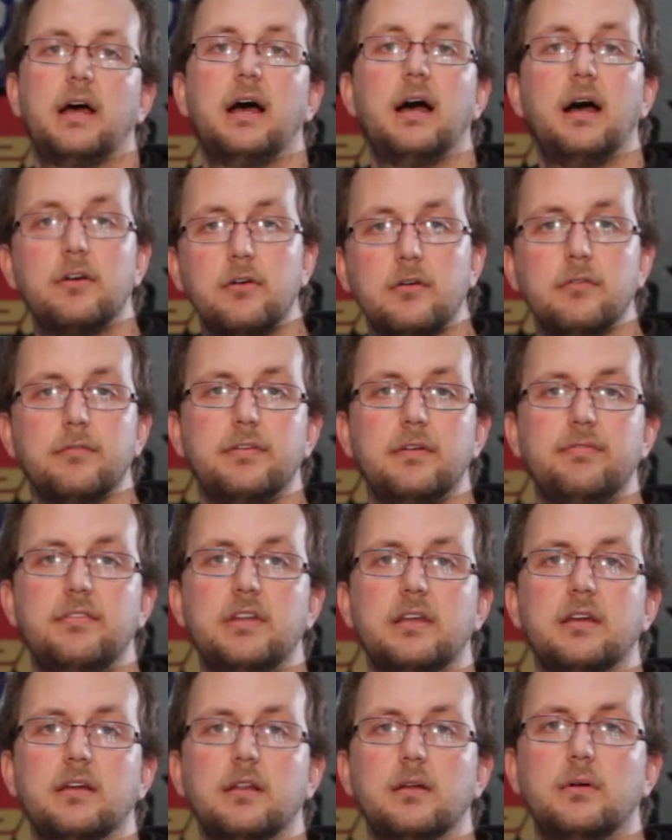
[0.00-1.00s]

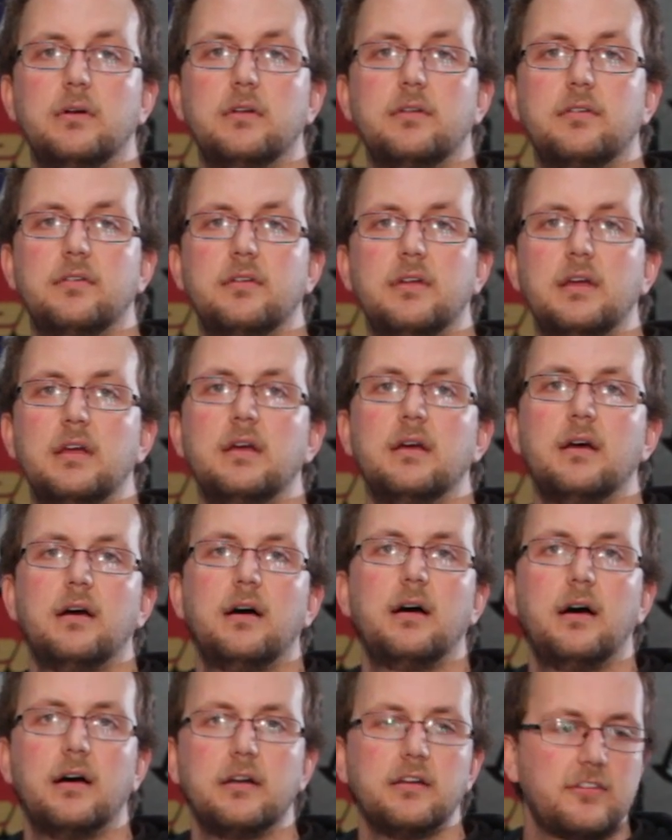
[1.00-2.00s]
150 kilowatts.
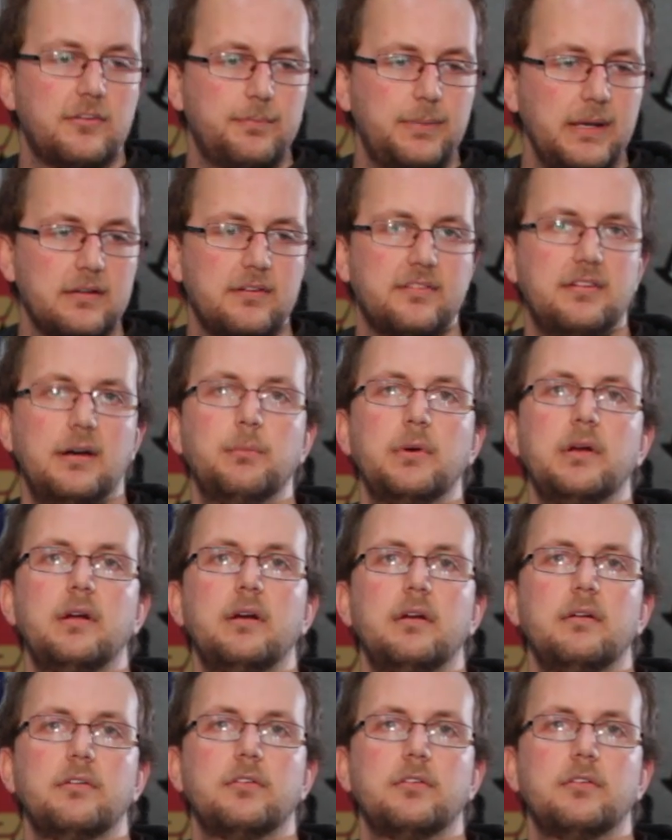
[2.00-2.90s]
I'd expect somewhere